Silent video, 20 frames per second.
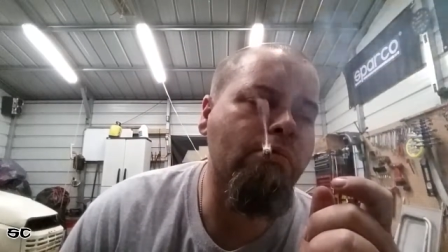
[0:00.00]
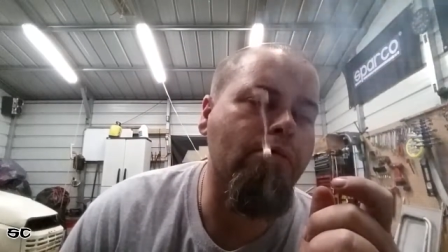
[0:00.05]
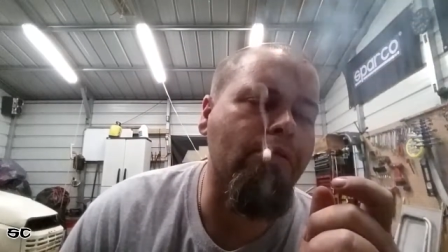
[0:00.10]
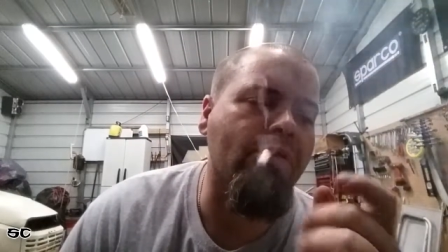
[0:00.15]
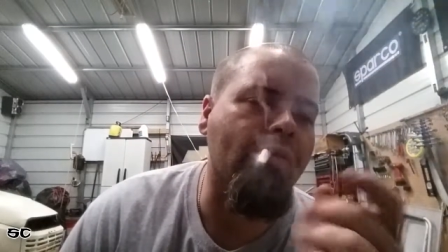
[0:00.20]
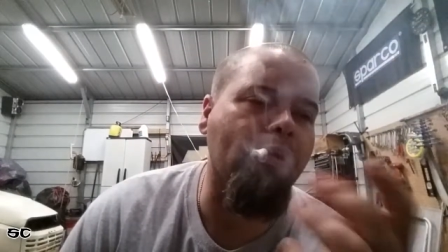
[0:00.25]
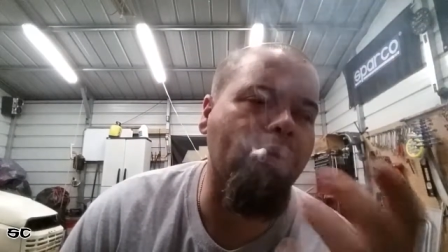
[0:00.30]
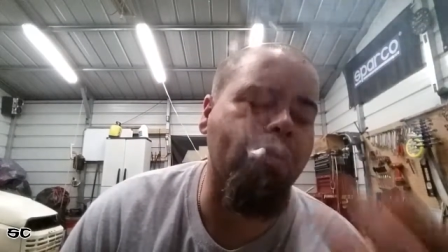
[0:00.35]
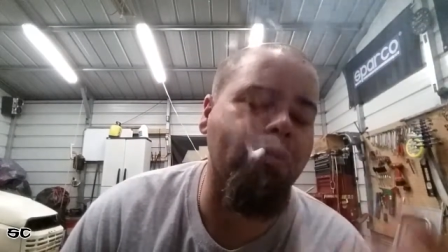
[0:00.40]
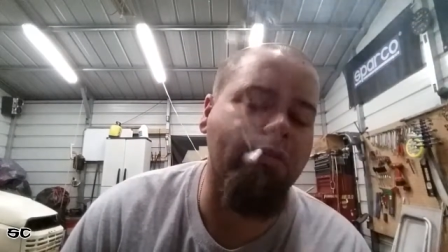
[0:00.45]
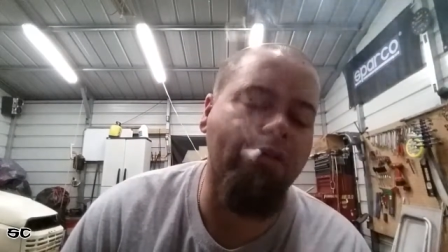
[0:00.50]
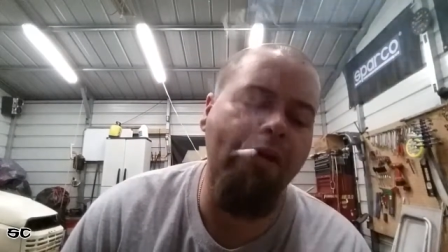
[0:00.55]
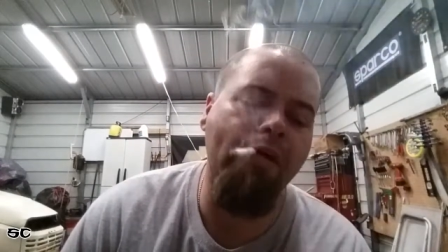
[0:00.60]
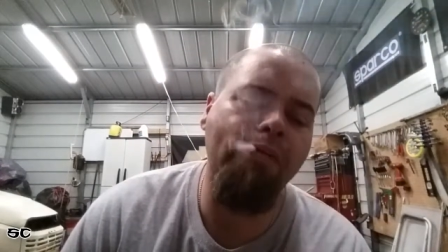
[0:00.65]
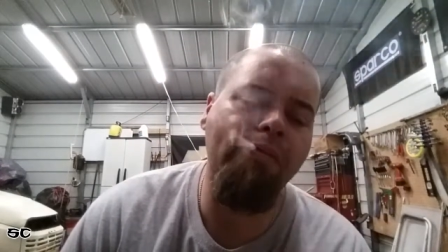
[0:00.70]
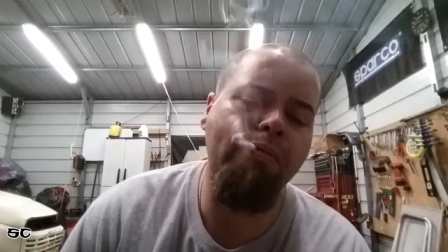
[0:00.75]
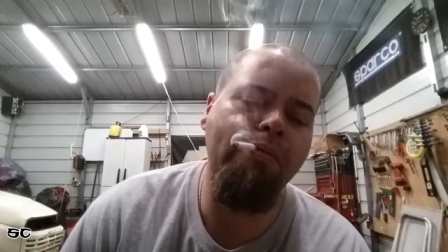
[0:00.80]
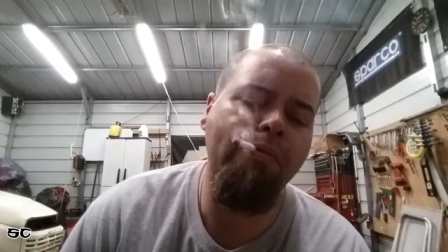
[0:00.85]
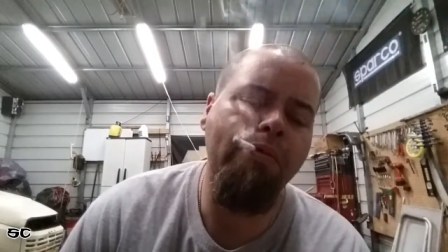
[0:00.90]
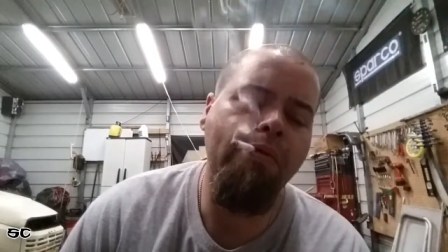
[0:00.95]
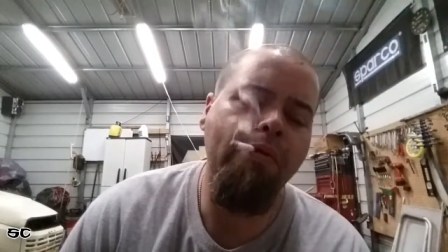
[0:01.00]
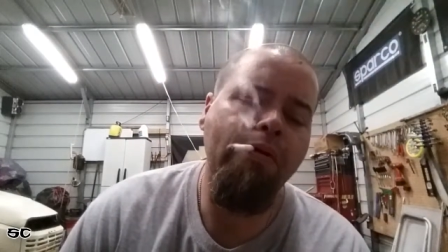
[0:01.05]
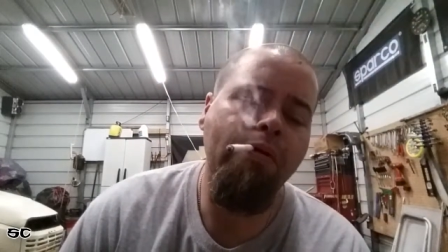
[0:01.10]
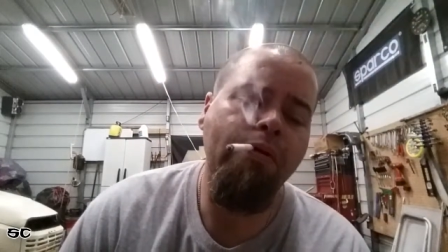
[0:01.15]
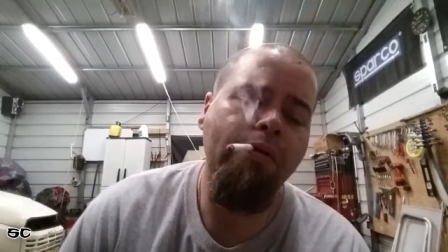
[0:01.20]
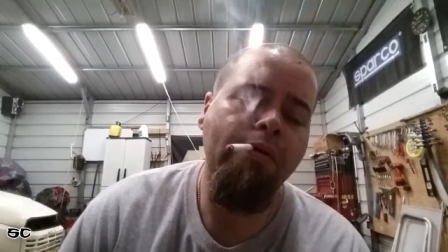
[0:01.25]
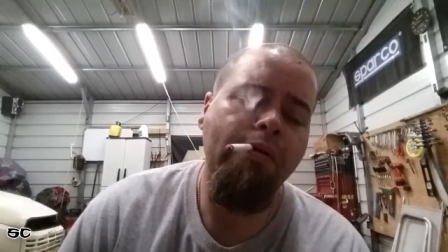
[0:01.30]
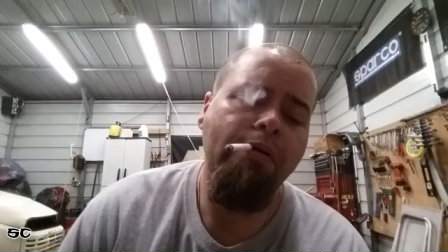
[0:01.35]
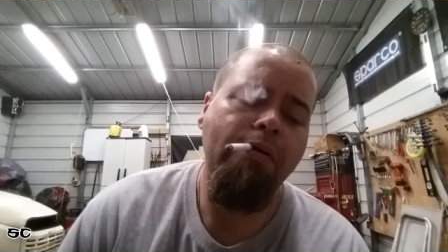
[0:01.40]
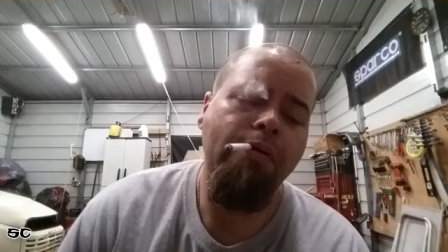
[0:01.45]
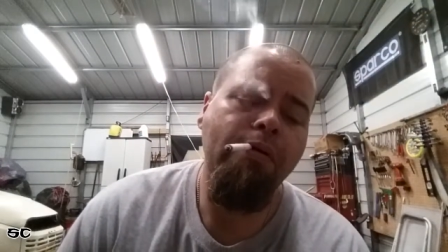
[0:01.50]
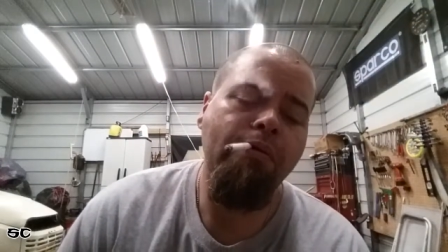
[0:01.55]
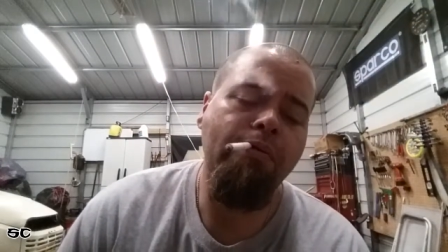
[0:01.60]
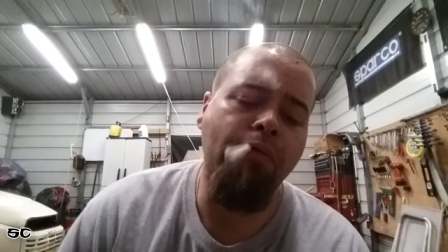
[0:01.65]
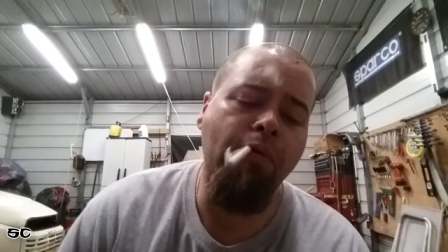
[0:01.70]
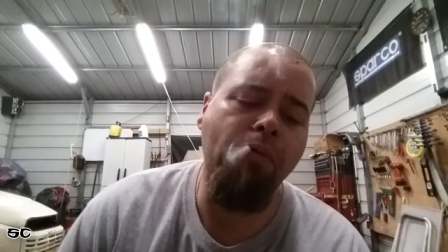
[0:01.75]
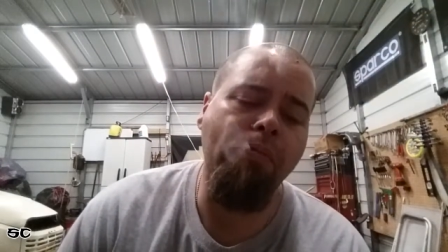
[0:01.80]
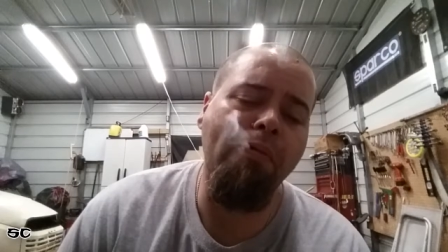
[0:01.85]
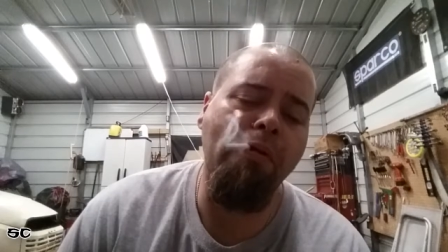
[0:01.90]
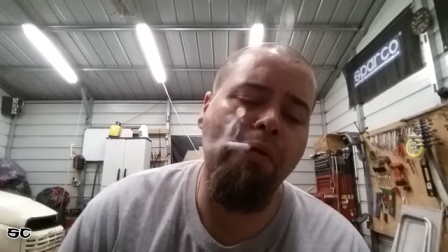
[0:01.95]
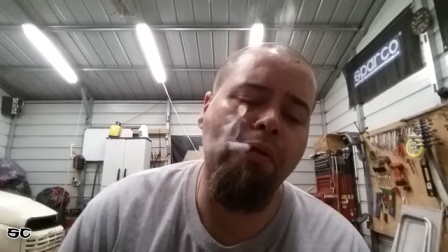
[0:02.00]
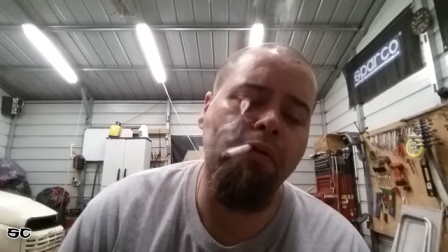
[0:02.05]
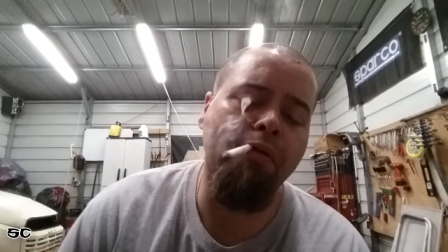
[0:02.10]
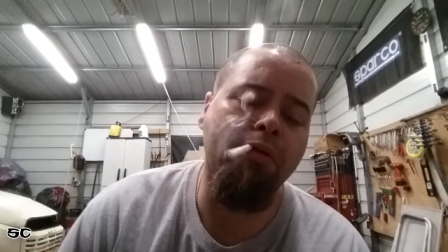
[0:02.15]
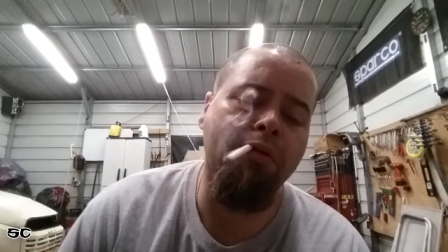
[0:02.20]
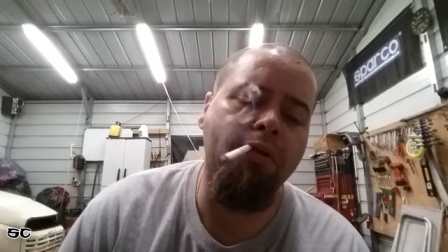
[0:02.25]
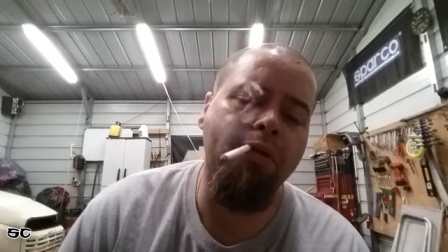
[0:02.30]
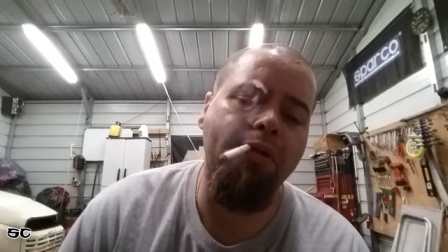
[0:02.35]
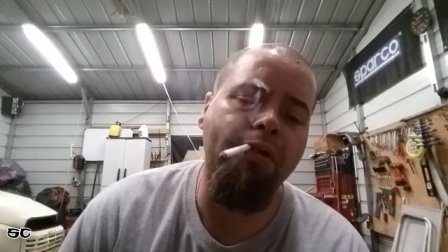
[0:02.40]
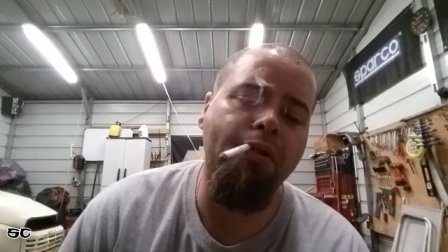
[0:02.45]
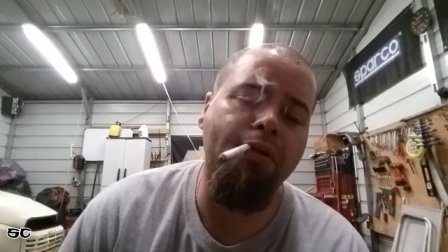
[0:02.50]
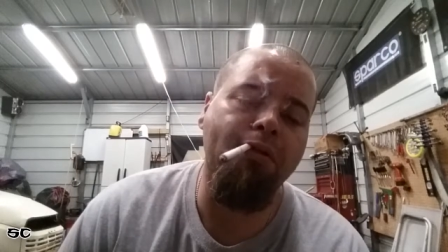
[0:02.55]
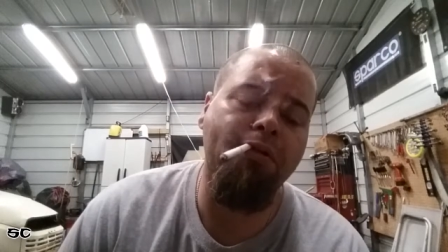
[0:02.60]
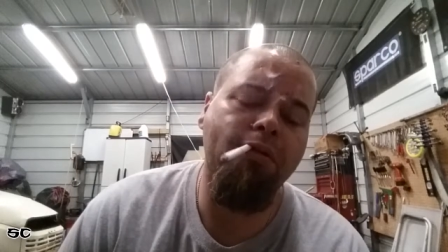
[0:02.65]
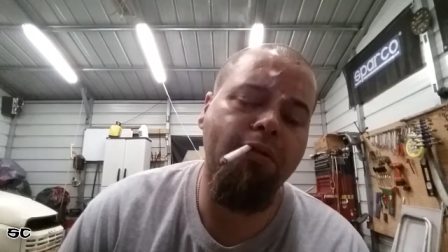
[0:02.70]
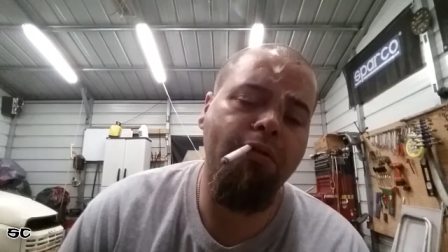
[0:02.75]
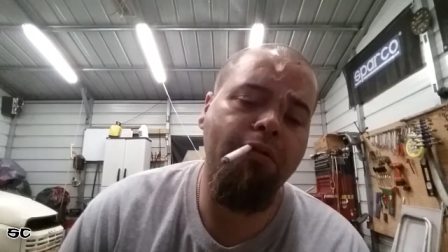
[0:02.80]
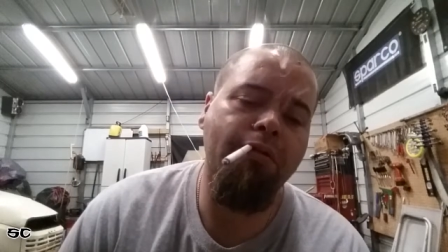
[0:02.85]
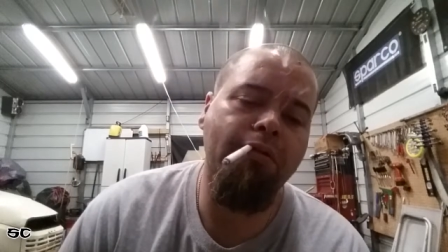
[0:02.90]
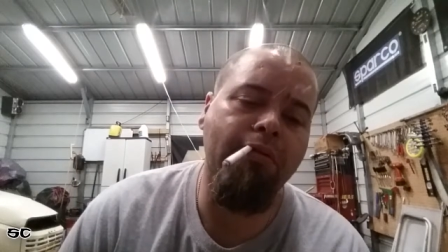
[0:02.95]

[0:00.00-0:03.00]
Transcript: I got a table, four patio chairs,